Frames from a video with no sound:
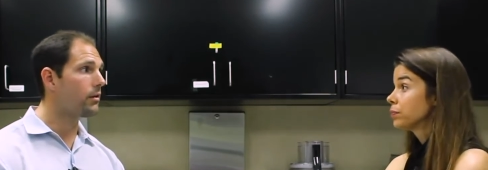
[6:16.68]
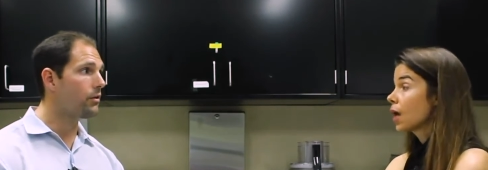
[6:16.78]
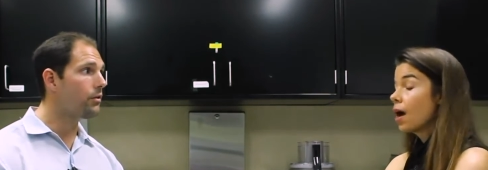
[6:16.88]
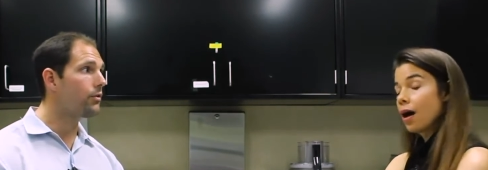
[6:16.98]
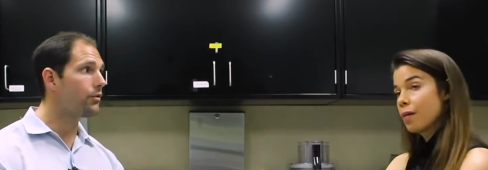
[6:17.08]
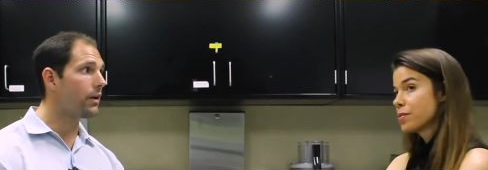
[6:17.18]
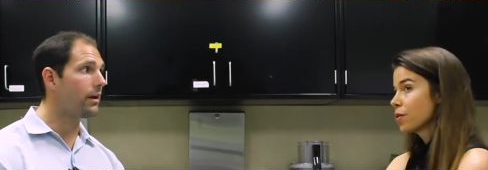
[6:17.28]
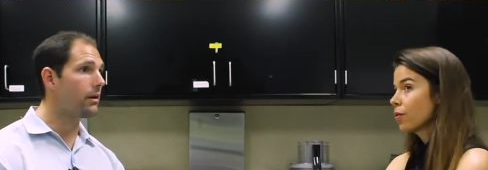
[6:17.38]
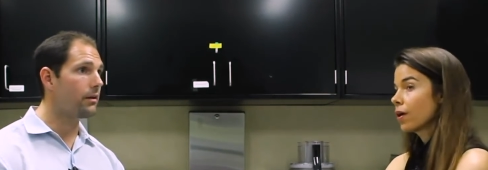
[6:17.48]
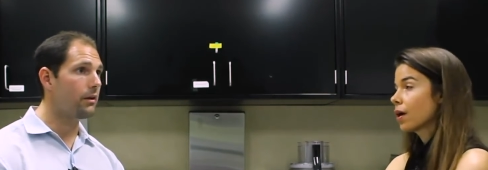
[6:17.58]
Speaker 1: been used
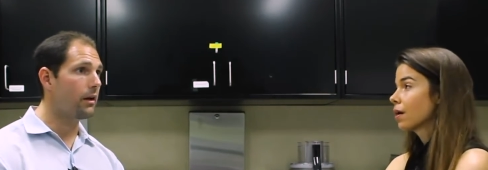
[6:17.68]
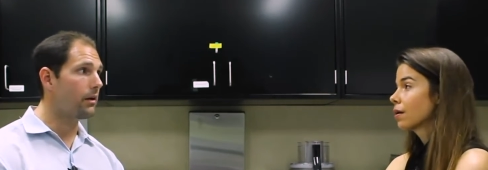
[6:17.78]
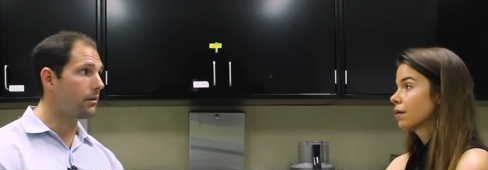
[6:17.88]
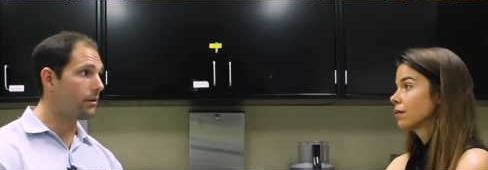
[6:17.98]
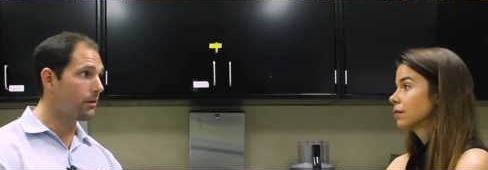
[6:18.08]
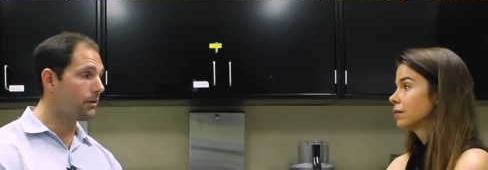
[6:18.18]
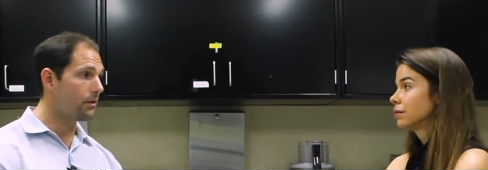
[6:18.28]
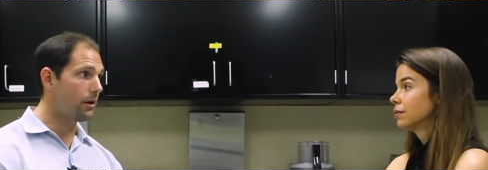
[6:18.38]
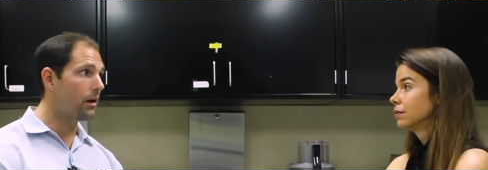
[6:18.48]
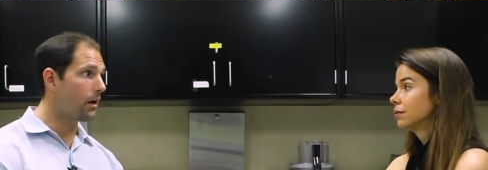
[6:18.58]
in in
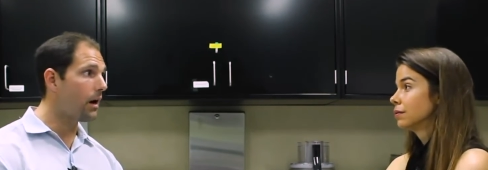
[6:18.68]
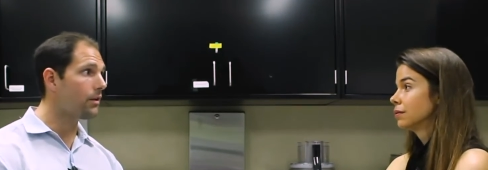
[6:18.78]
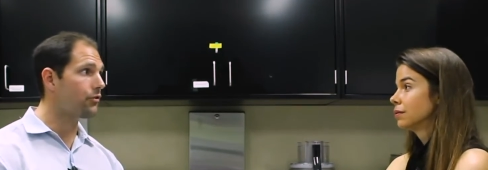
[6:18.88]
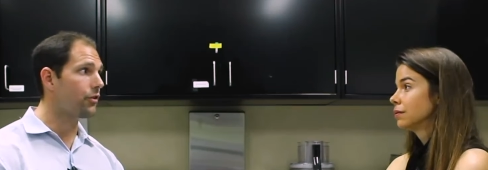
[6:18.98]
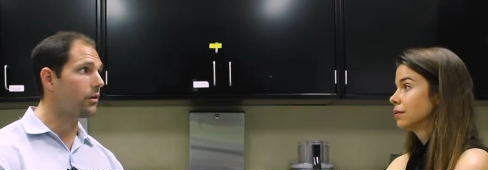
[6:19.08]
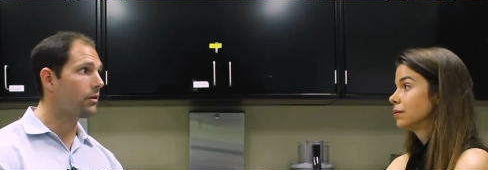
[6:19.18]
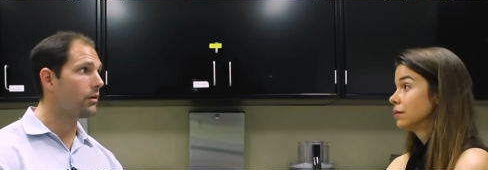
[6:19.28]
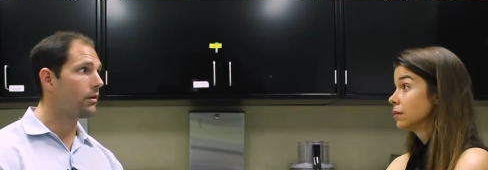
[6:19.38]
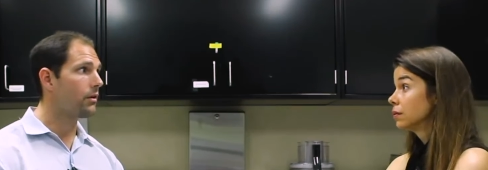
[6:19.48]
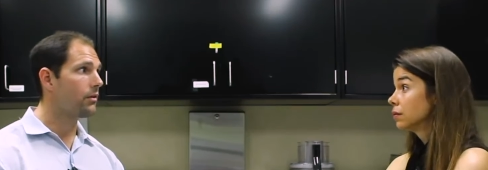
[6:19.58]
oncology
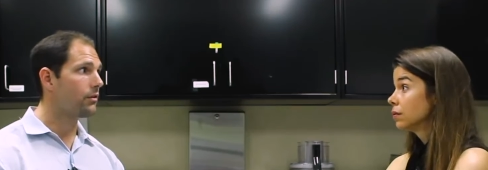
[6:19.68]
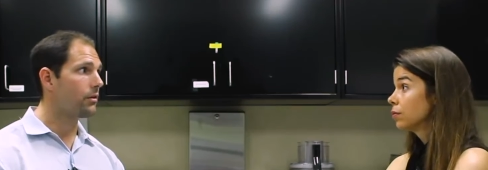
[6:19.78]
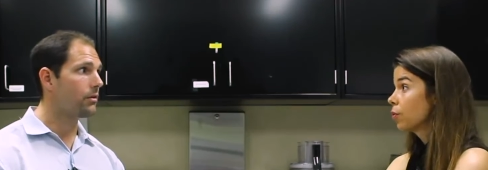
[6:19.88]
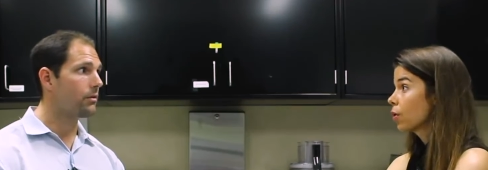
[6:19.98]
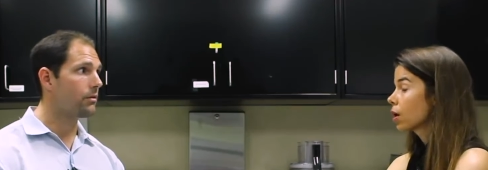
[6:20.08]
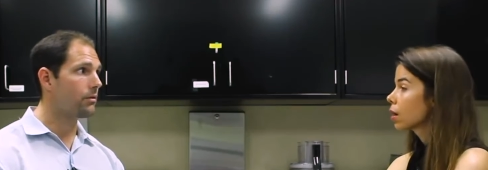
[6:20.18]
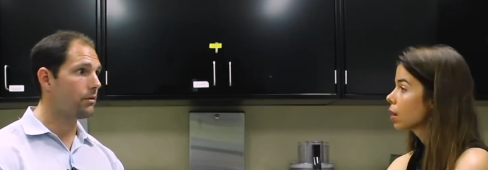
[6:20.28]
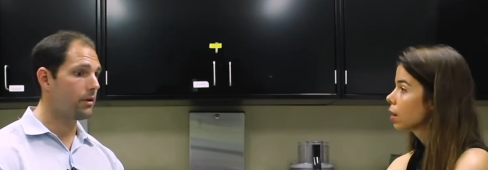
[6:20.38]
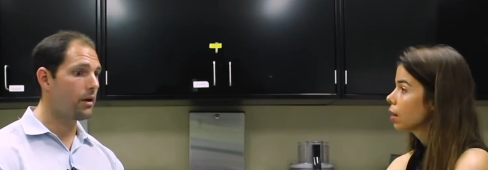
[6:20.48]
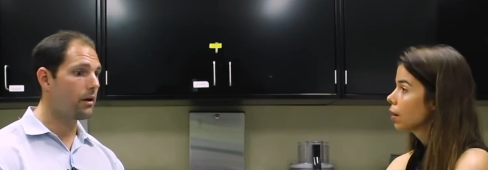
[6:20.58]
so
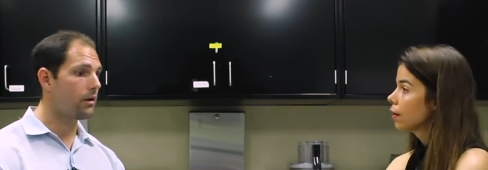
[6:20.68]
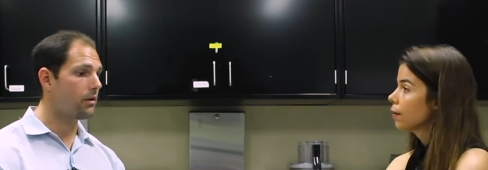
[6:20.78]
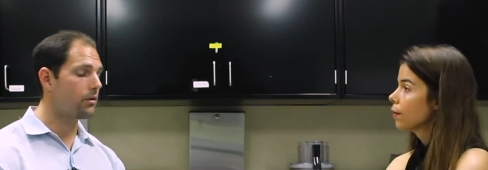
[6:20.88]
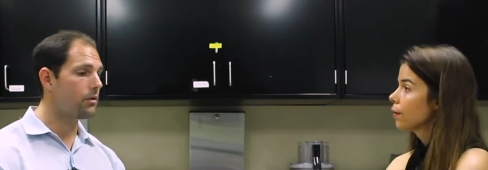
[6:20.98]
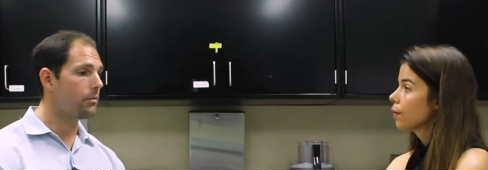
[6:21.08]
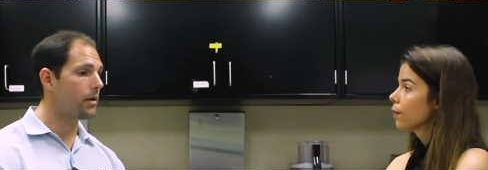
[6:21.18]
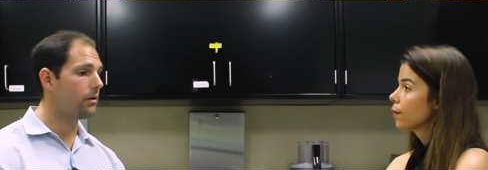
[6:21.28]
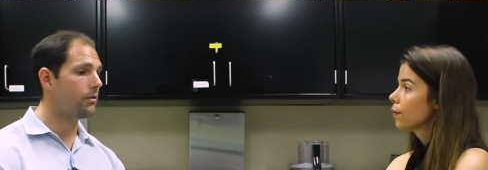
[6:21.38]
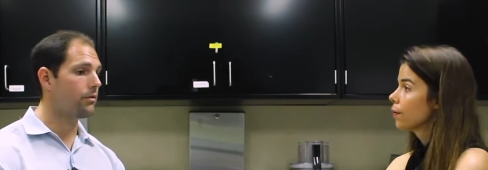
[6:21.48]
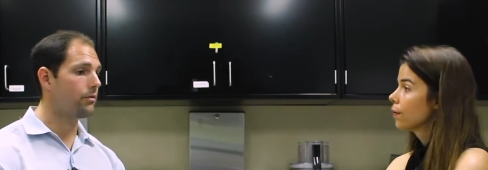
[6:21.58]
for, yeah,
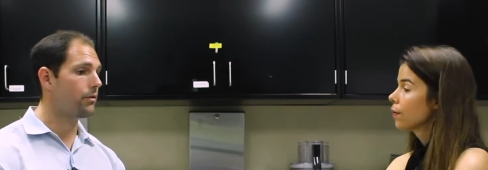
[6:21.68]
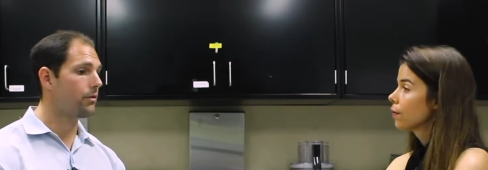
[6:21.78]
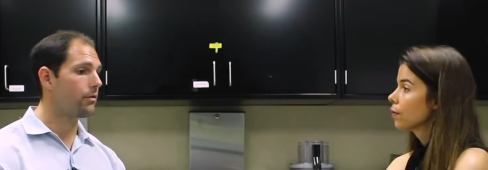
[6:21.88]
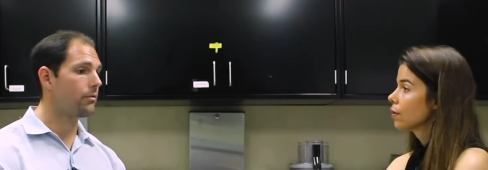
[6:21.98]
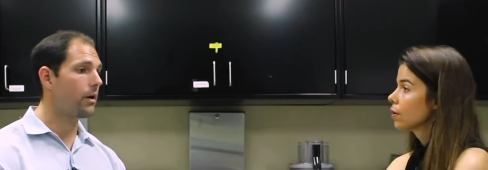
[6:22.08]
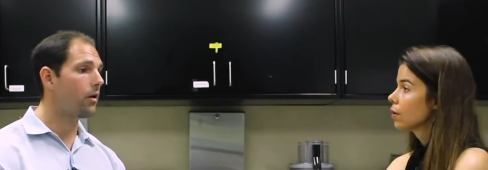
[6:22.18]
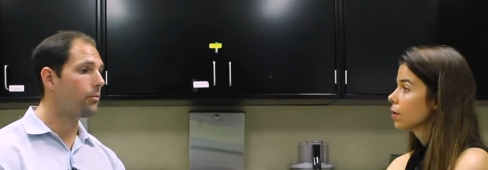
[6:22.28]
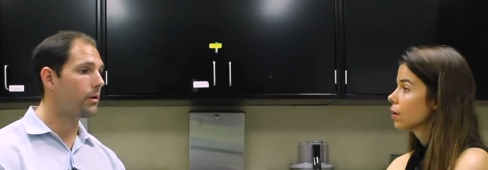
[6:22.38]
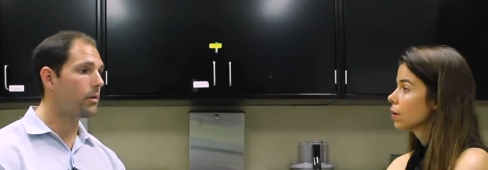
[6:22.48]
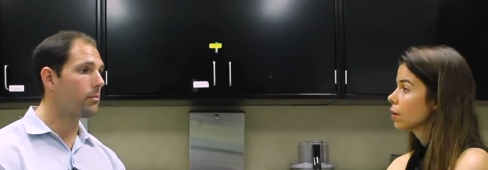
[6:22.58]
glutamine for
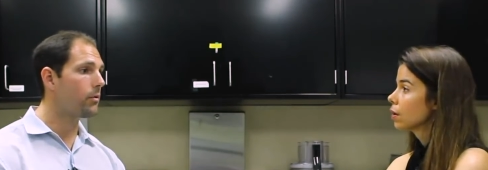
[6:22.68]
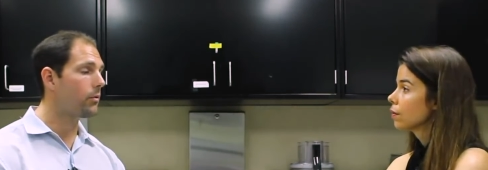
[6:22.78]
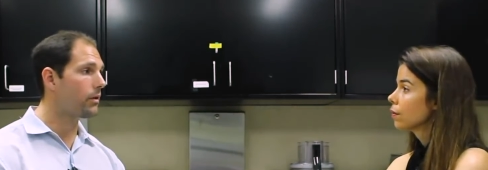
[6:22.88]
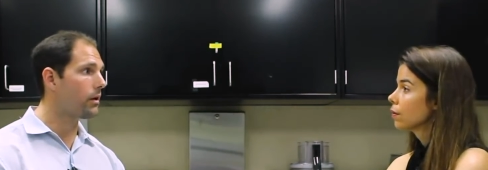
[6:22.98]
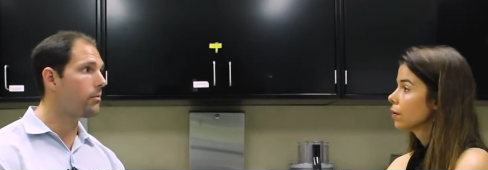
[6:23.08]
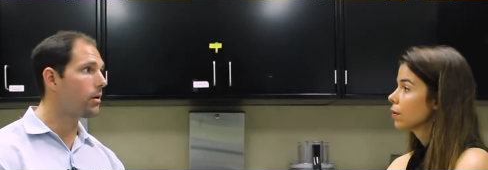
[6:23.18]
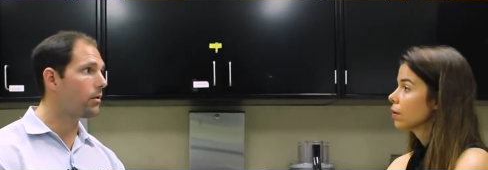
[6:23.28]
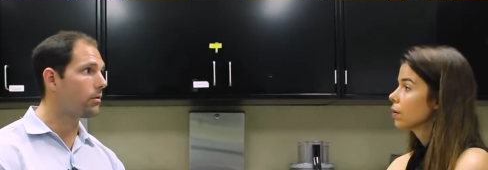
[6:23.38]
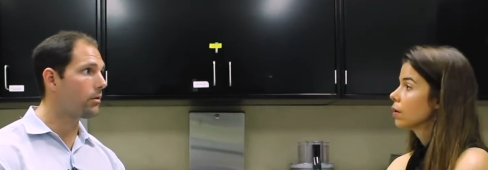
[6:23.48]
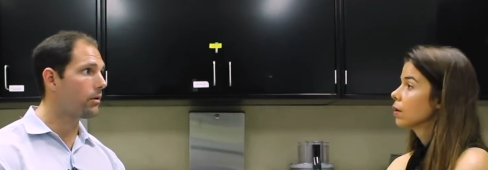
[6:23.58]
helping people with
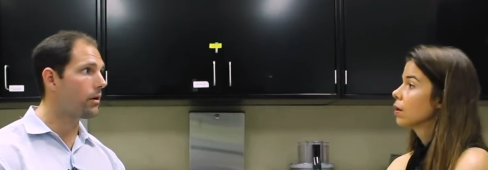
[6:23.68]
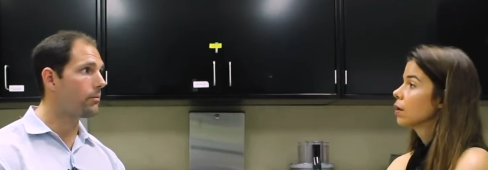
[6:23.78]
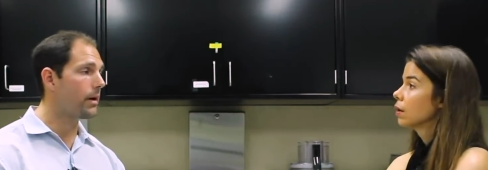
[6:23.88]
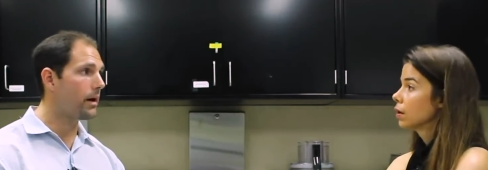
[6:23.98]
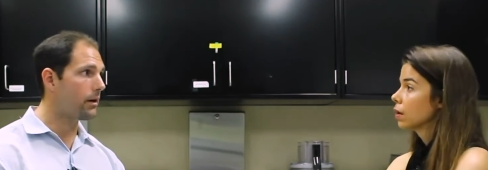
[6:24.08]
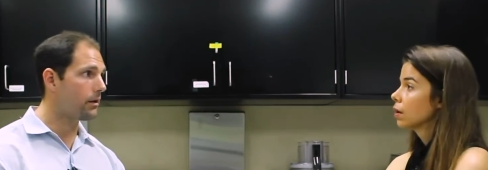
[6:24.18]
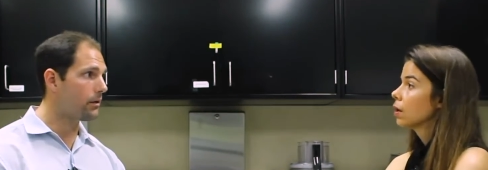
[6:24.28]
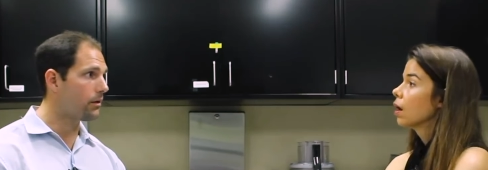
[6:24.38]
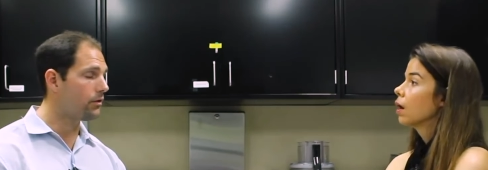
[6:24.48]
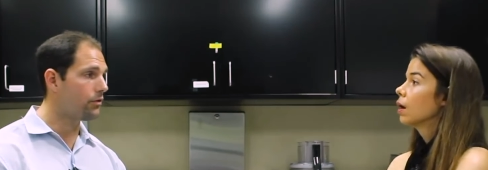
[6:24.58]
chemo, combating
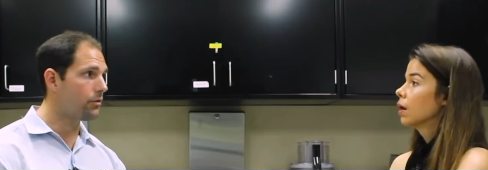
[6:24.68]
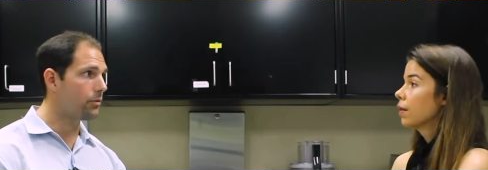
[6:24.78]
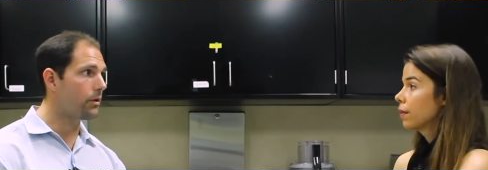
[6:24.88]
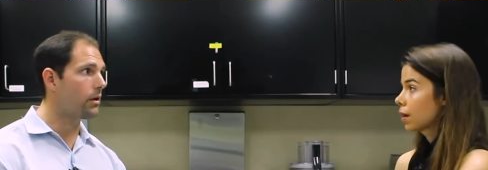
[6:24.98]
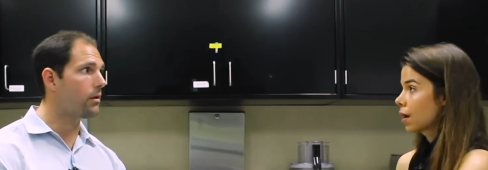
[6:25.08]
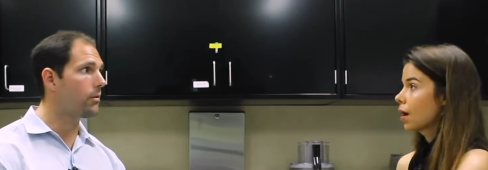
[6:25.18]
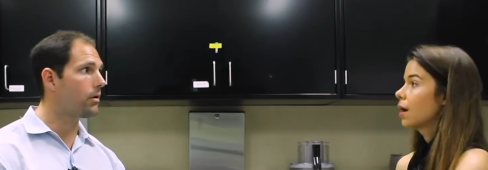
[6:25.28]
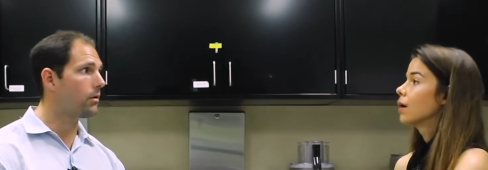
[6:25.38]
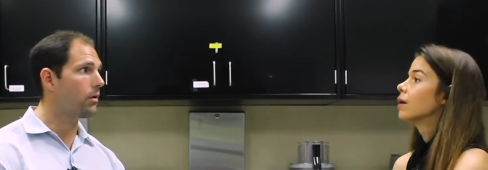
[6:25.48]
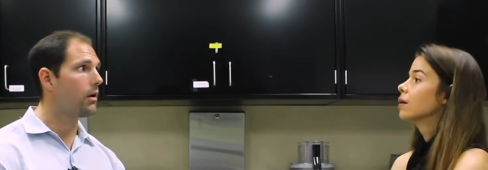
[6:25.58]
the issues with
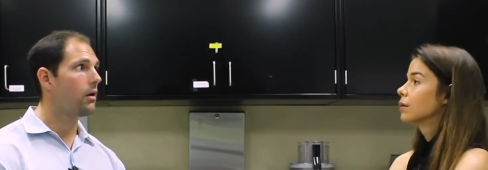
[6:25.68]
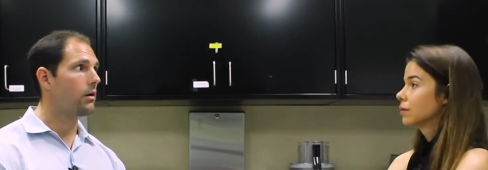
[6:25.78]
chemo.